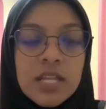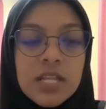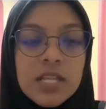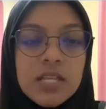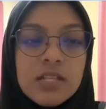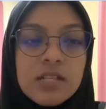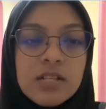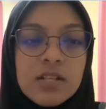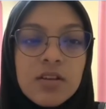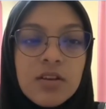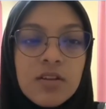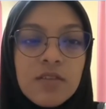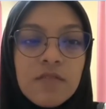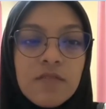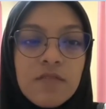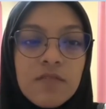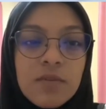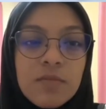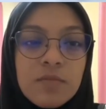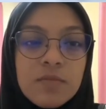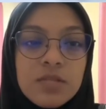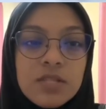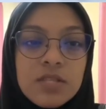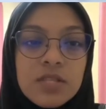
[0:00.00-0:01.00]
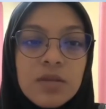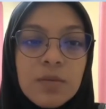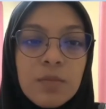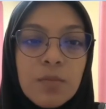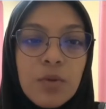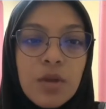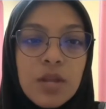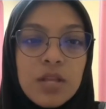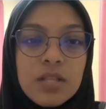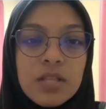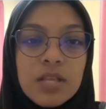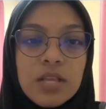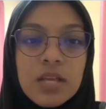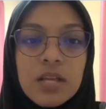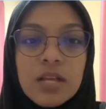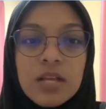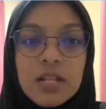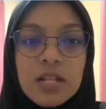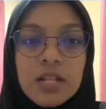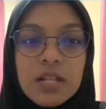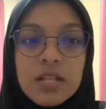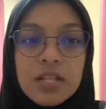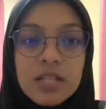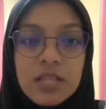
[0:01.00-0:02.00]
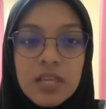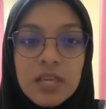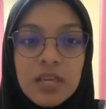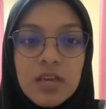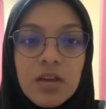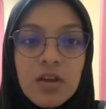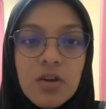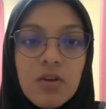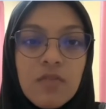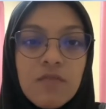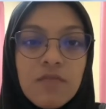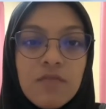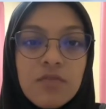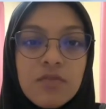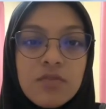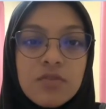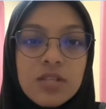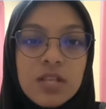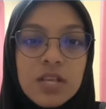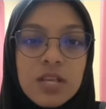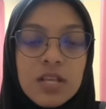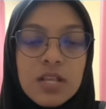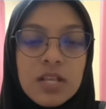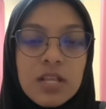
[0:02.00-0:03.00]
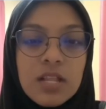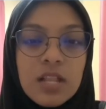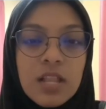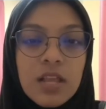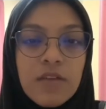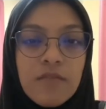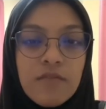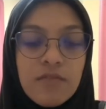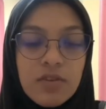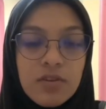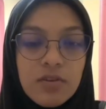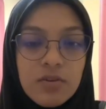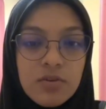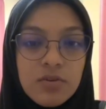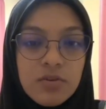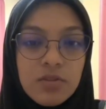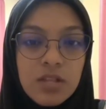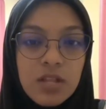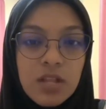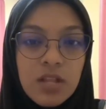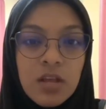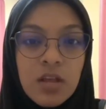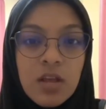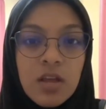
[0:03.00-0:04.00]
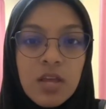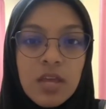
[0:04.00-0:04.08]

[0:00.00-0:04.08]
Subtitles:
This confirms the practicality of using the lever rule